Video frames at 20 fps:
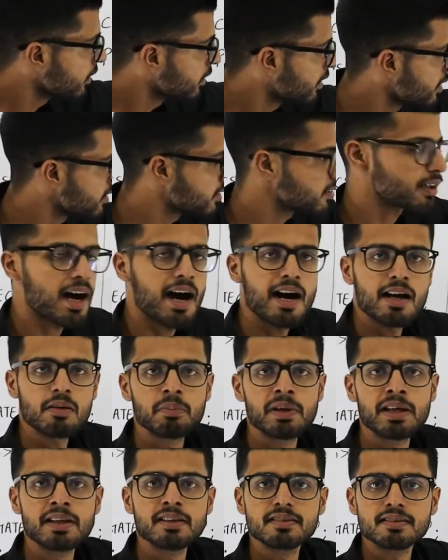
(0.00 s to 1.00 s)
this star
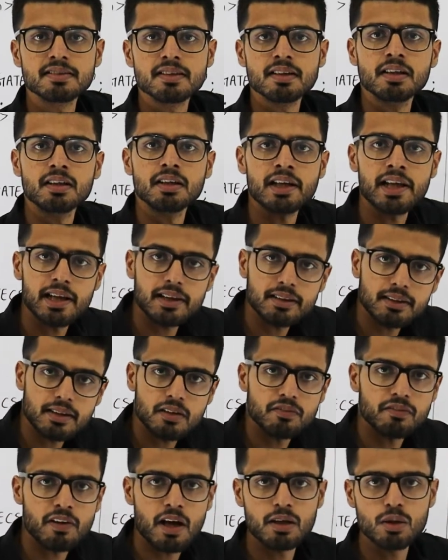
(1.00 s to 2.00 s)
means take
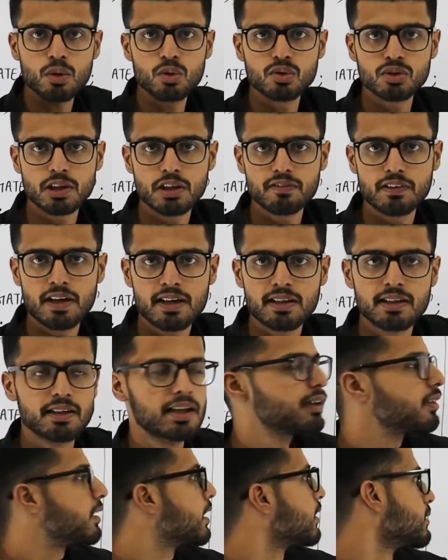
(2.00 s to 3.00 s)
the value saved at
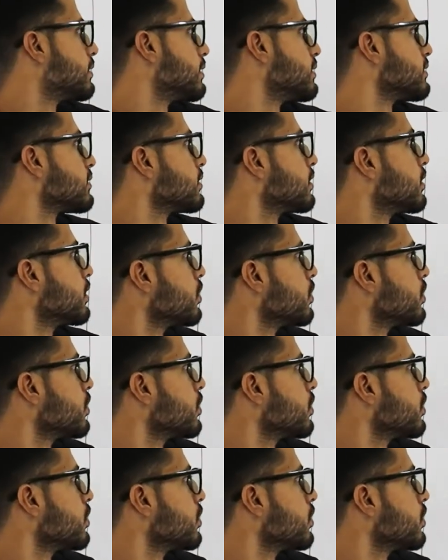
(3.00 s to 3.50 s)
that address.